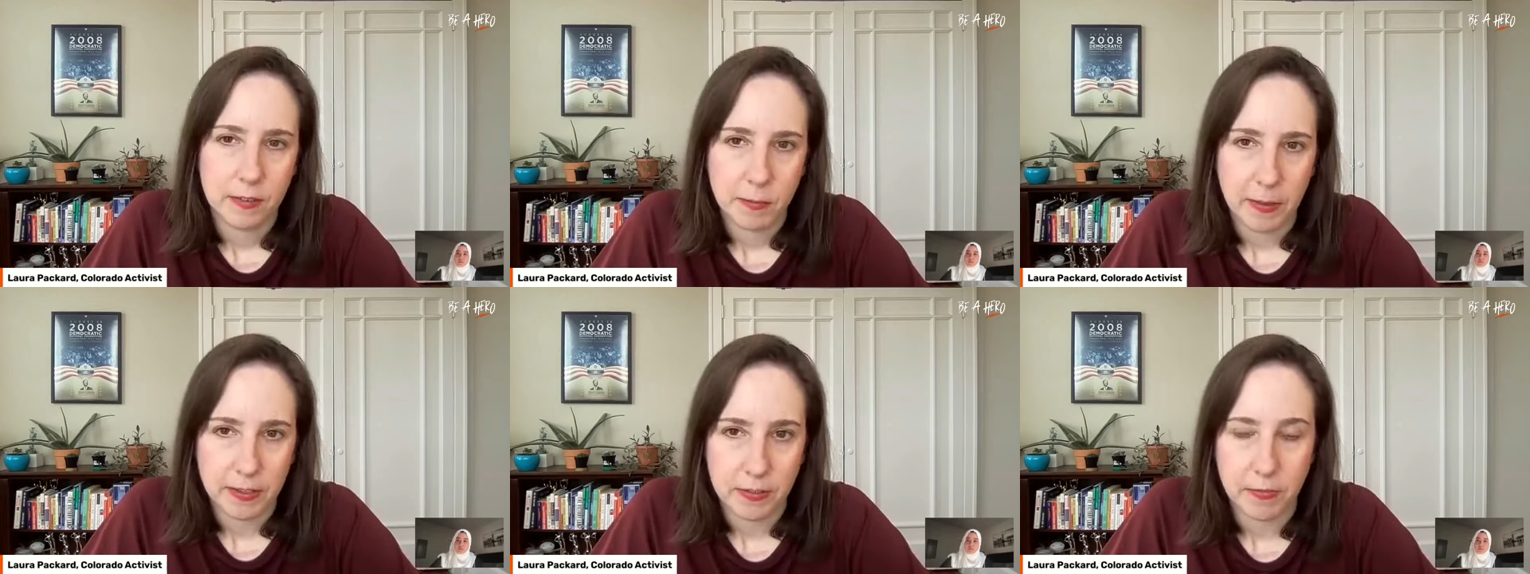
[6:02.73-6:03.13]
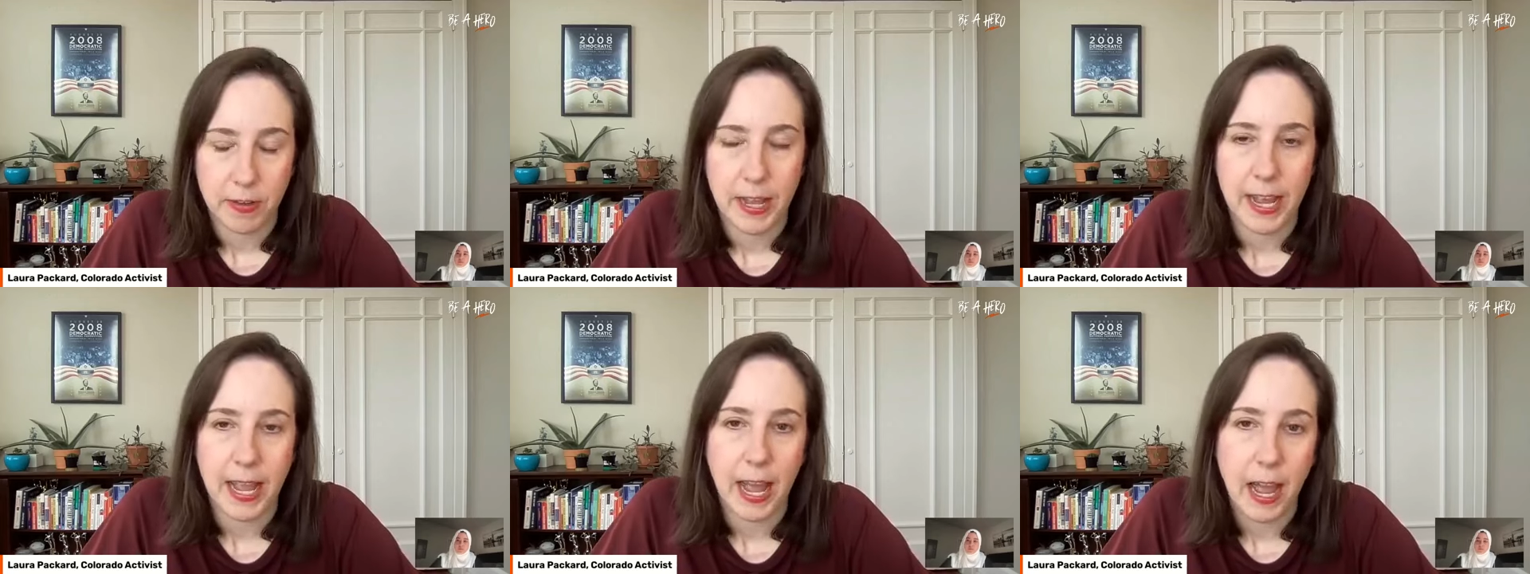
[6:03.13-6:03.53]

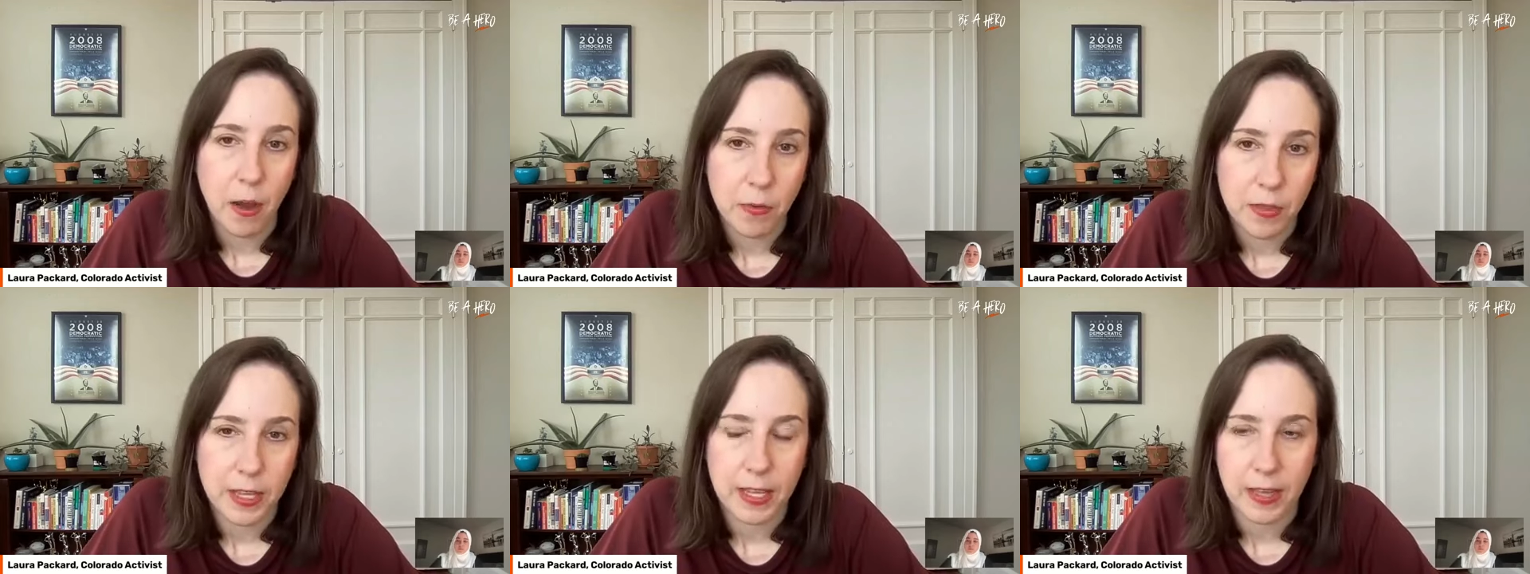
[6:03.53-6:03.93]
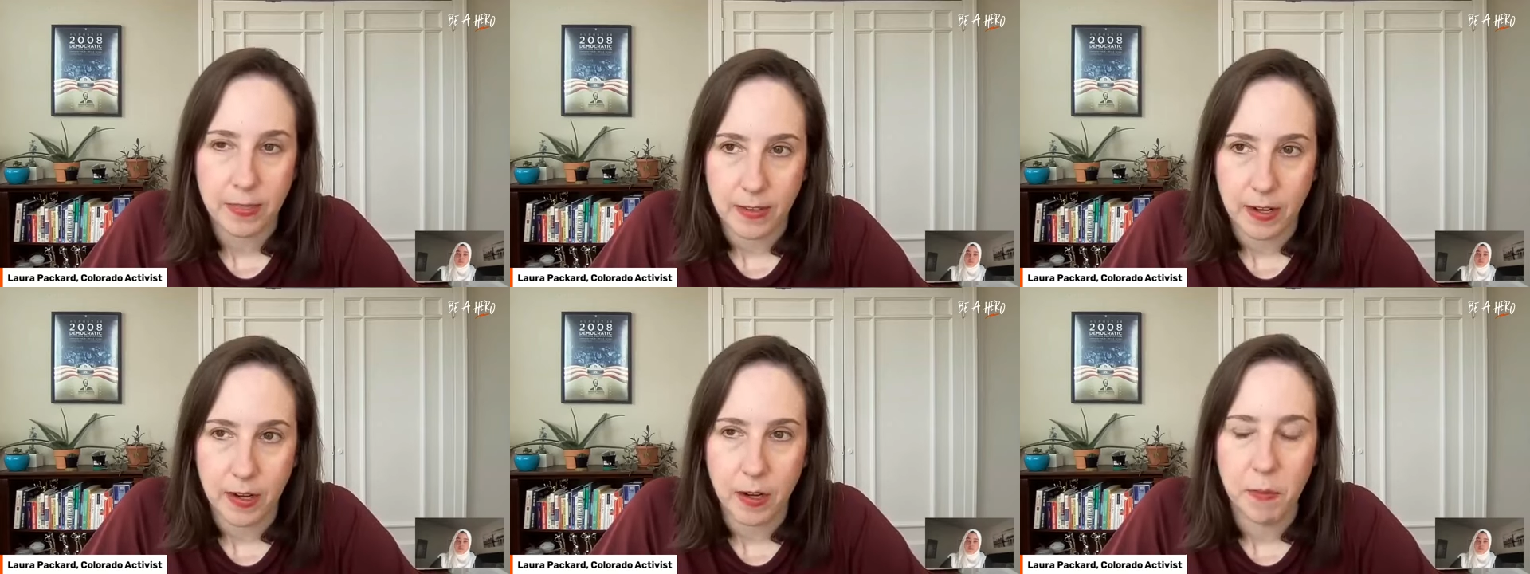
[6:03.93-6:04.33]
specify how they get
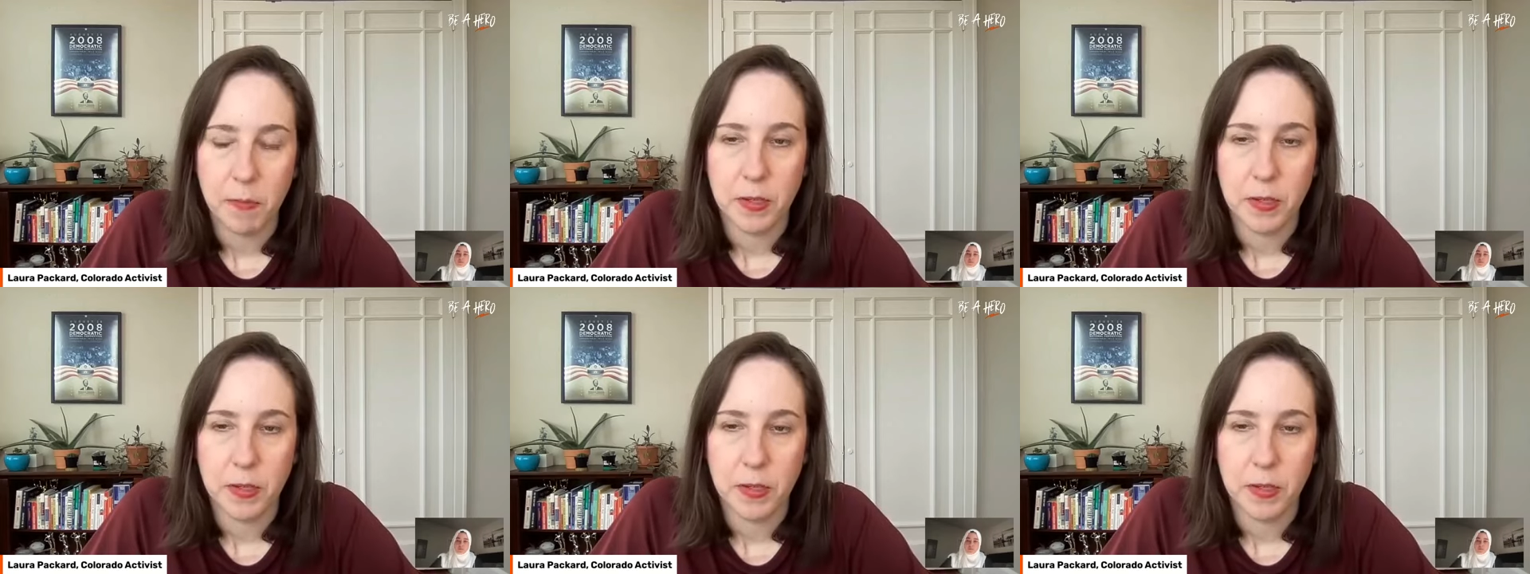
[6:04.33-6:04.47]
there,